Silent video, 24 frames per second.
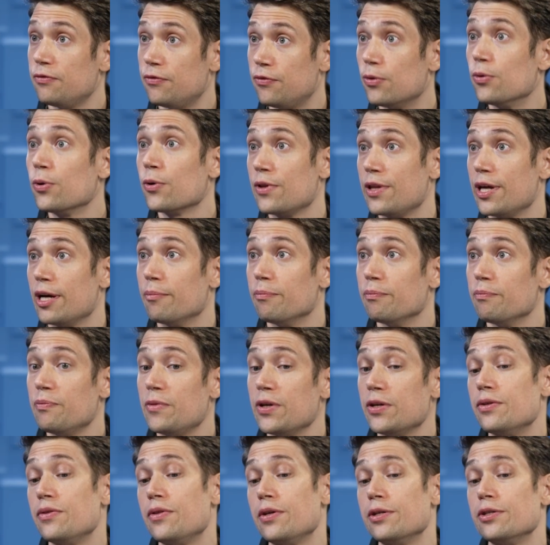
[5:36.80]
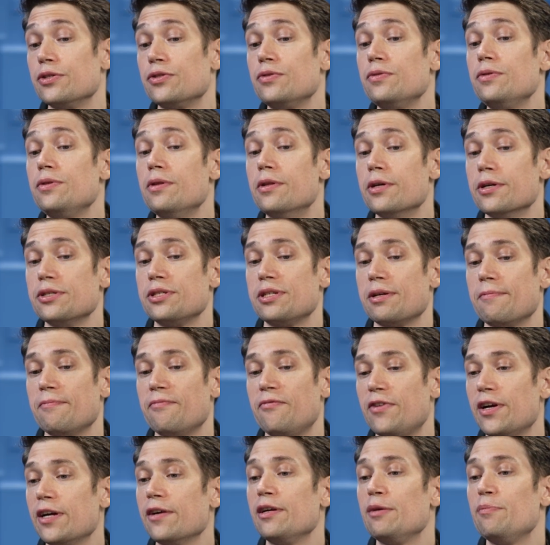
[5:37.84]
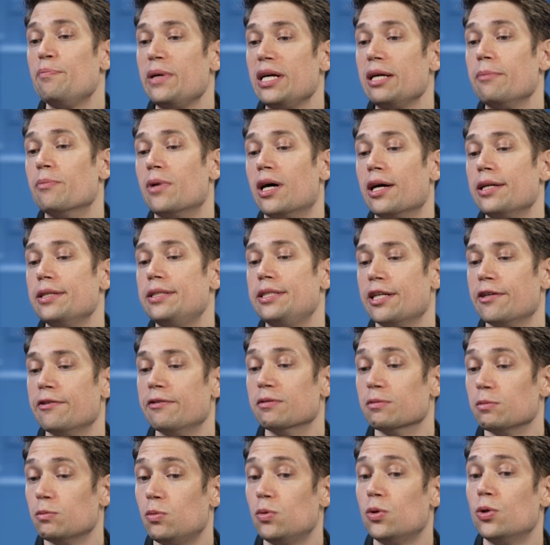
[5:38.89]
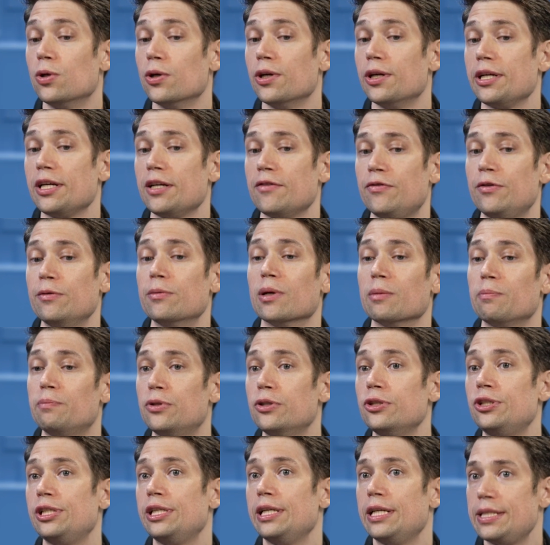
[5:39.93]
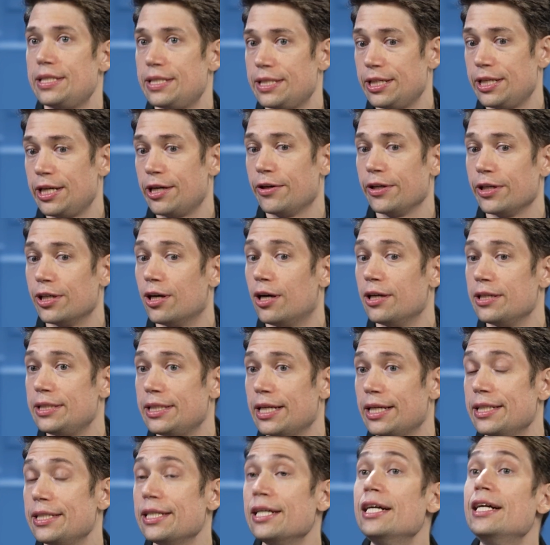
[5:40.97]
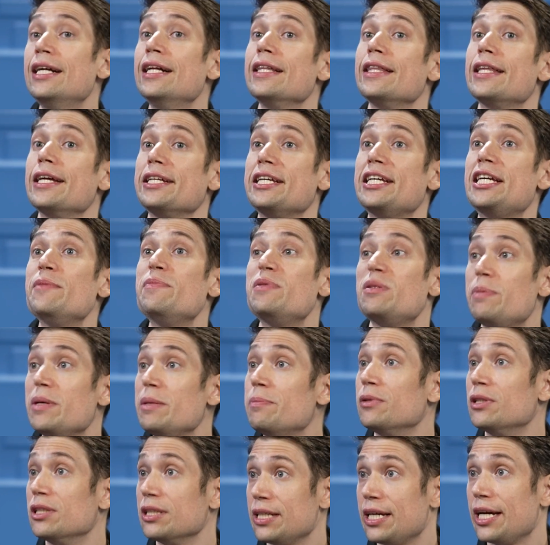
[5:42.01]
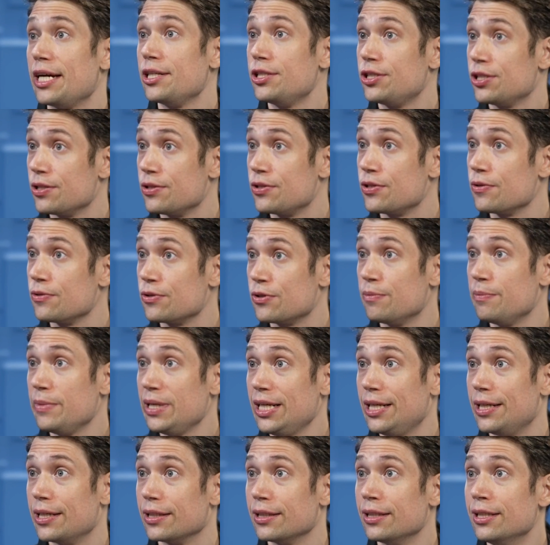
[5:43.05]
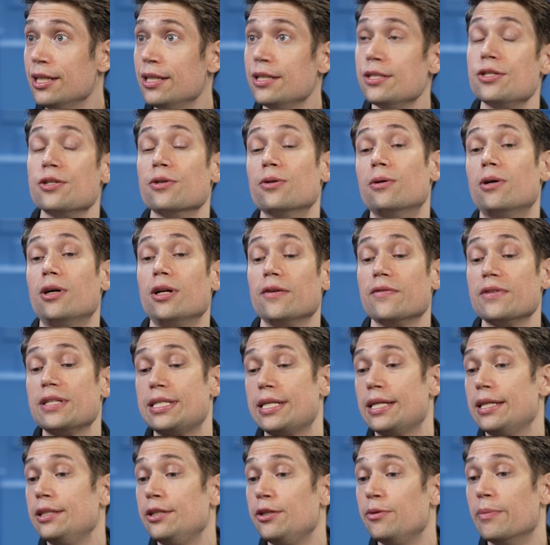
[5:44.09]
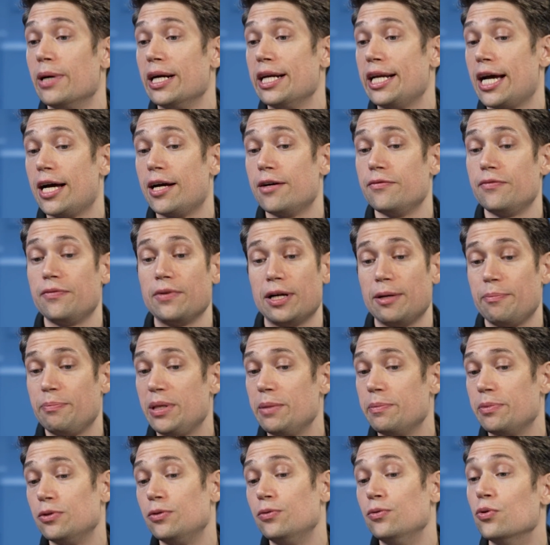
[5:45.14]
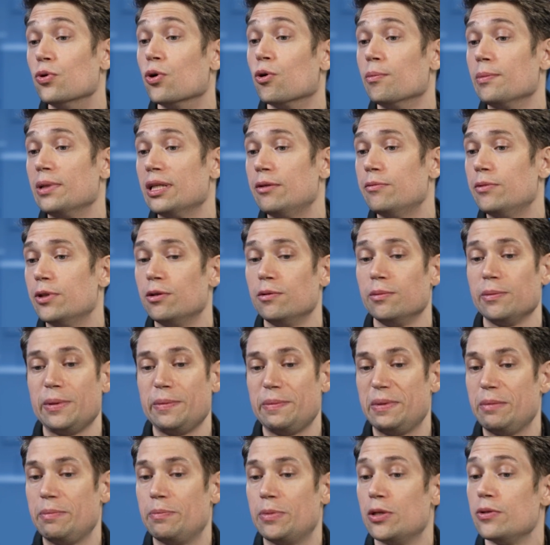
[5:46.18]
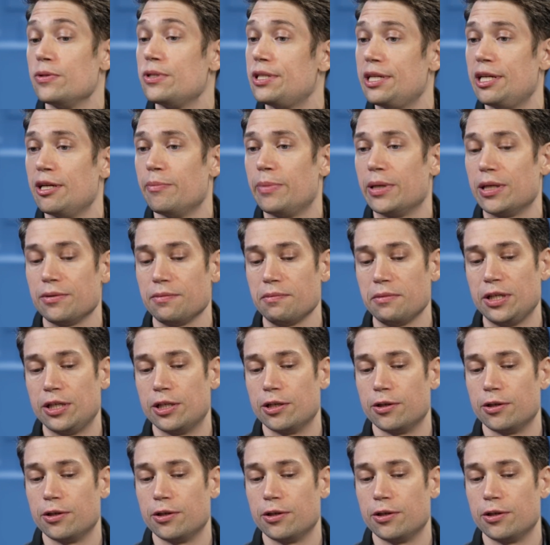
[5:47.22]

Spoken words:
for them. There's a very big monetary reward if you are pushing incendiary content that keeps people engaged on social media. So all of a sudden you might have people who normally would only be posting about,